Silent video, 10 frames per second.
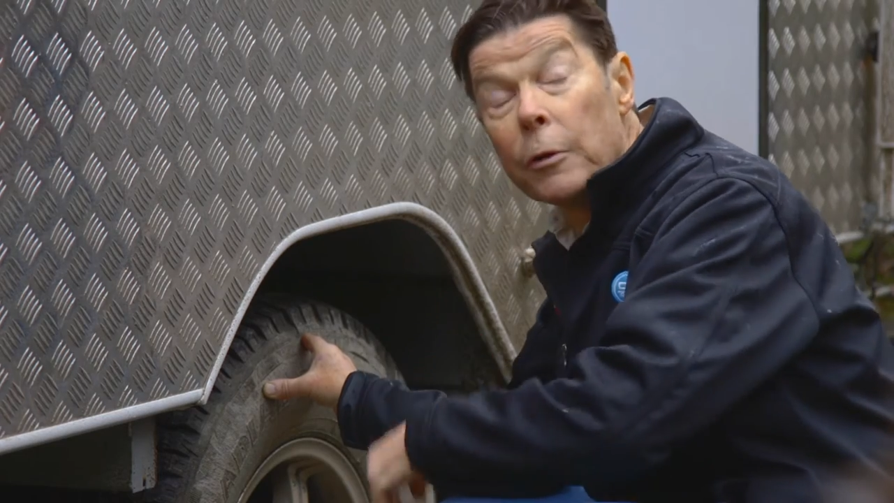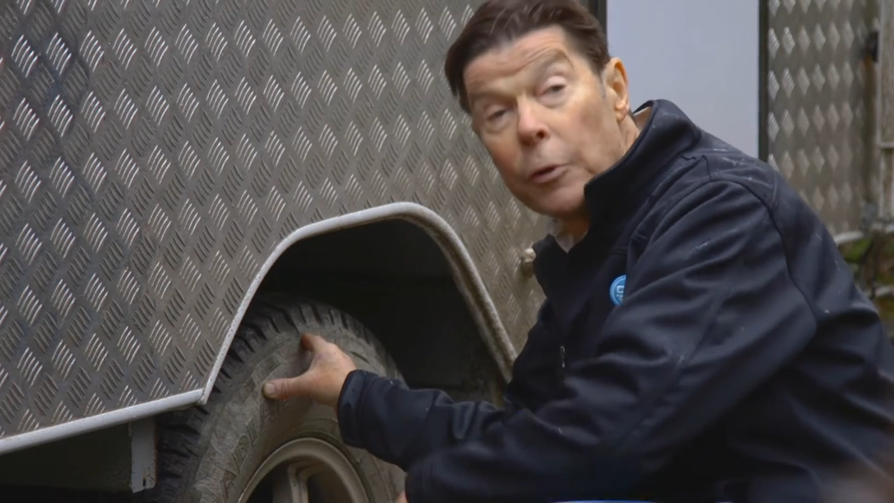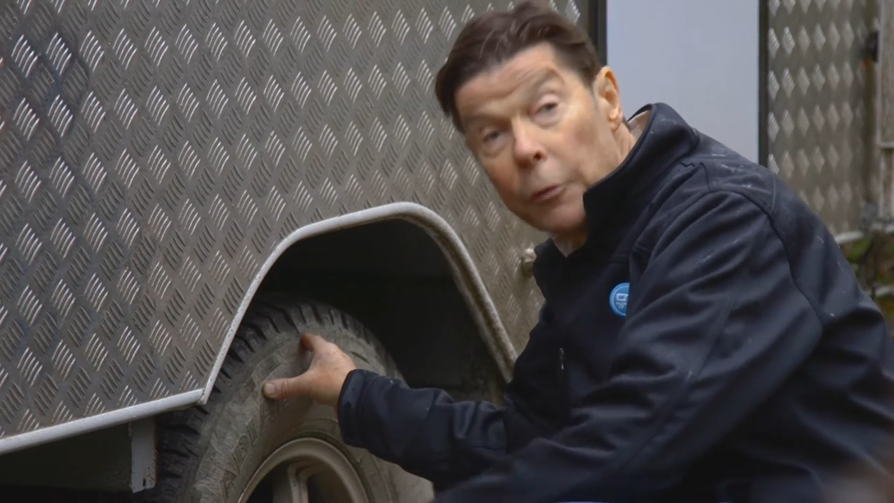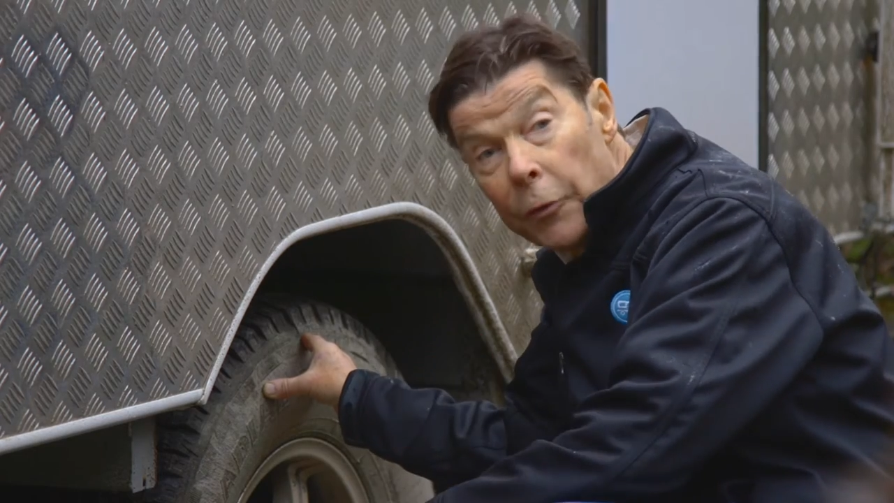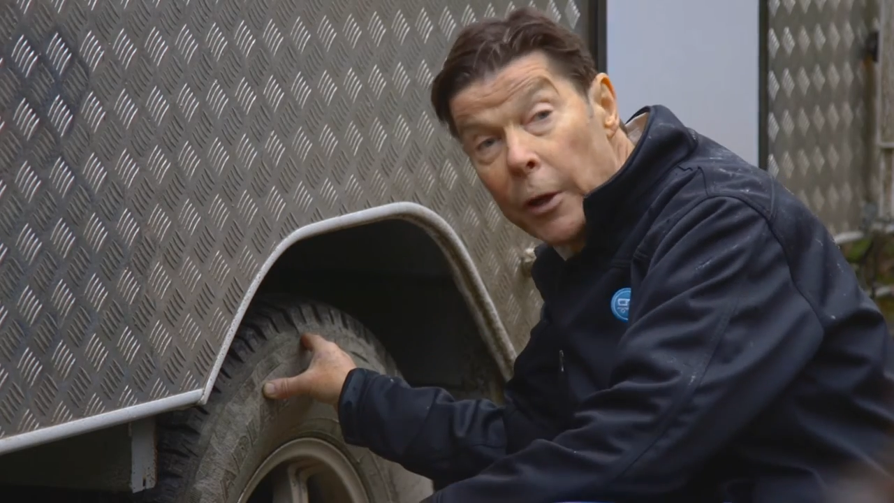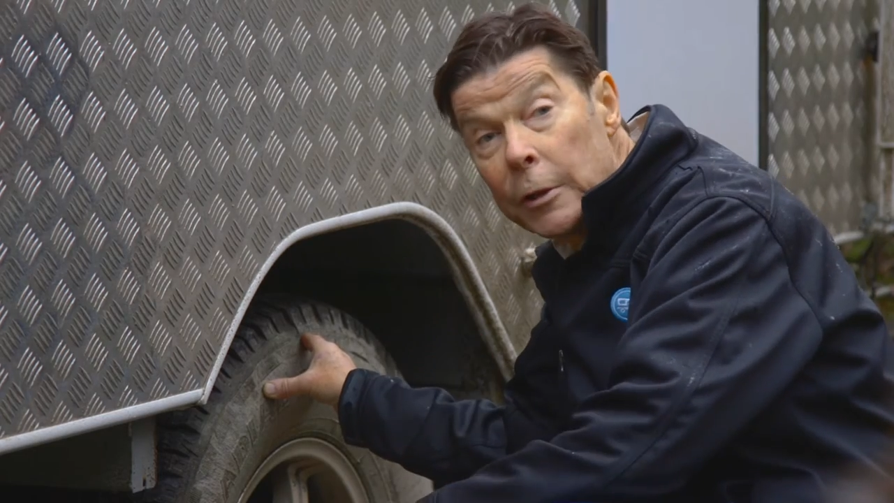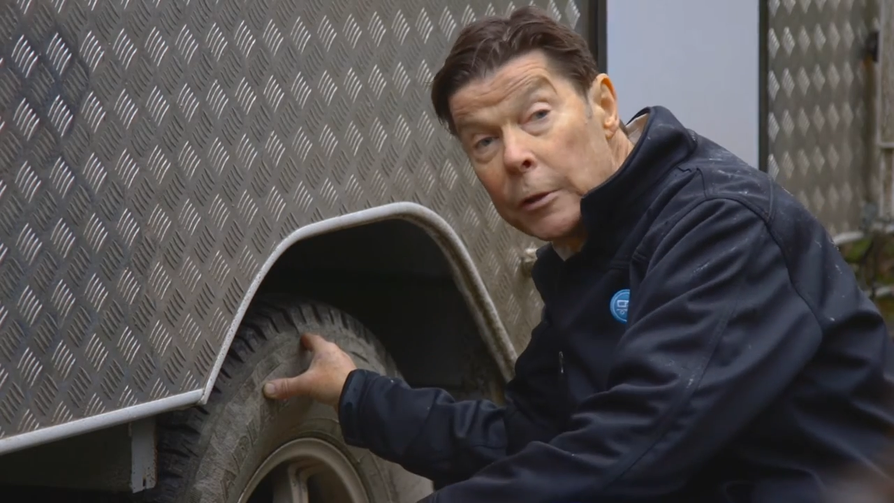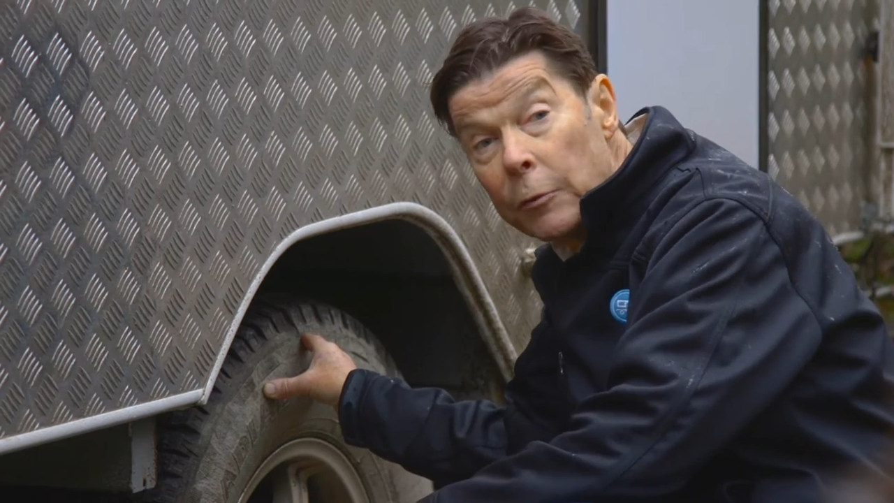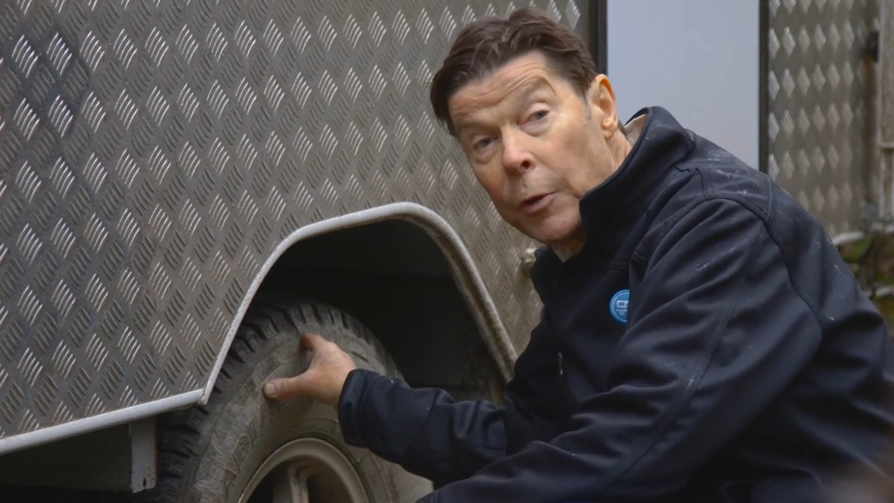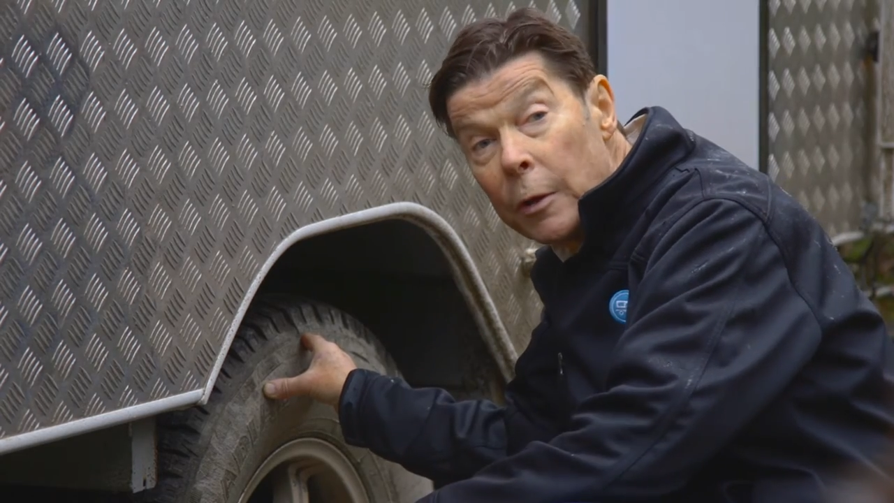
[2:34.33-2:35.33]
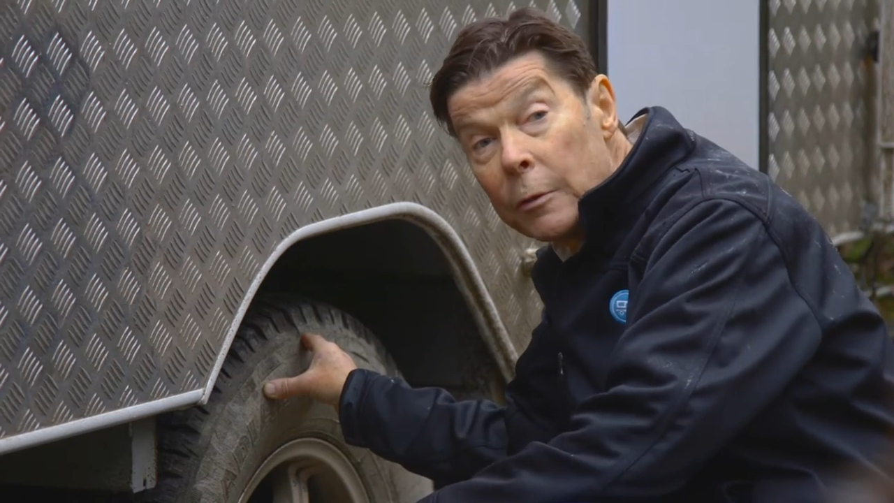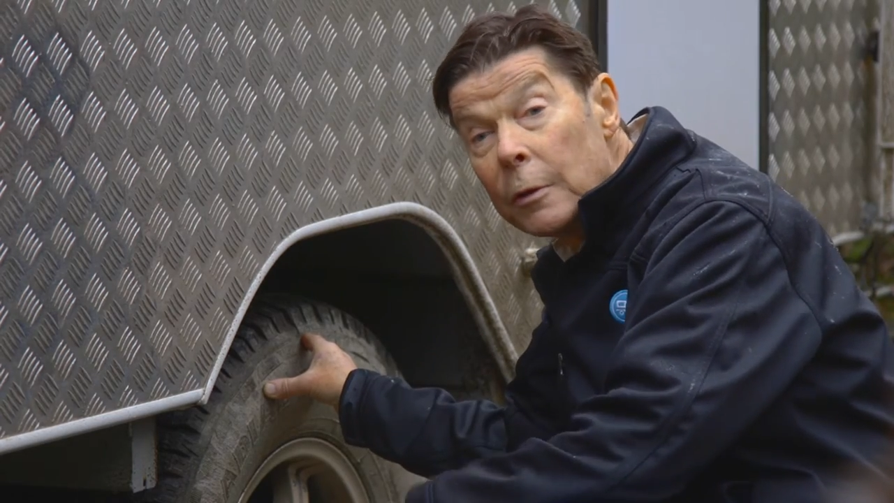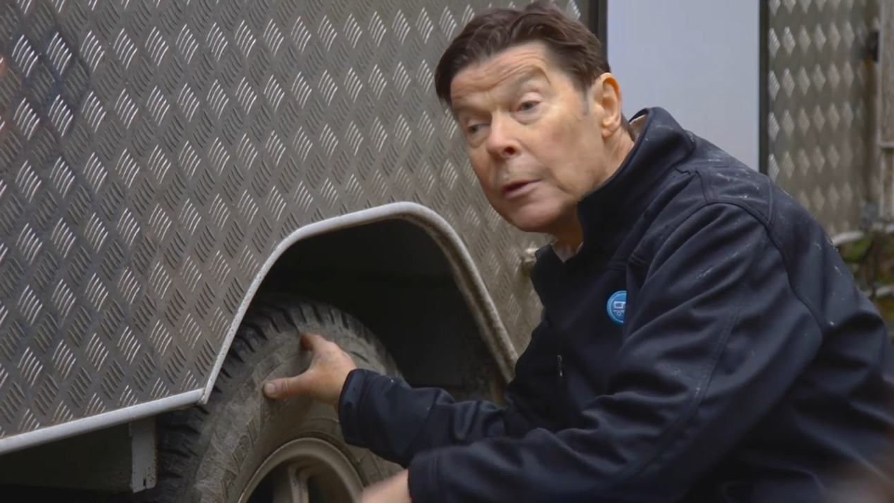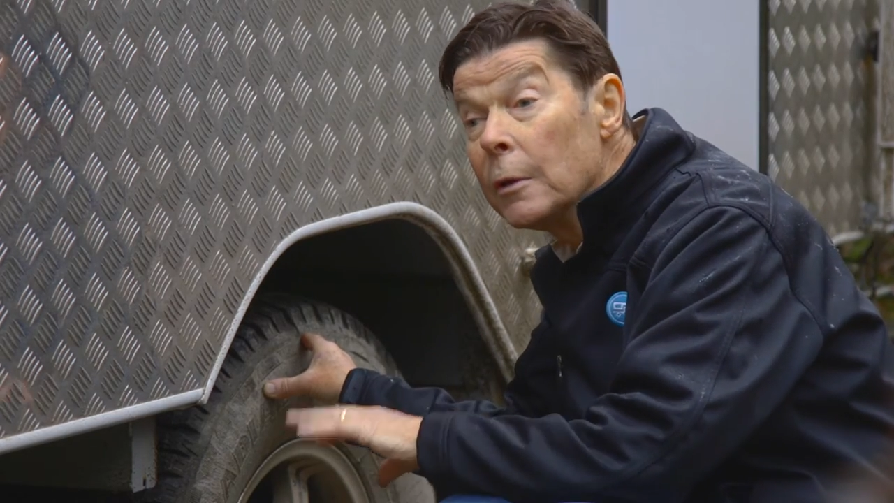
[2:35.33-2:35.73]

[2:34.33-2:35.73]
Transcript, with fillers: not fighting the road,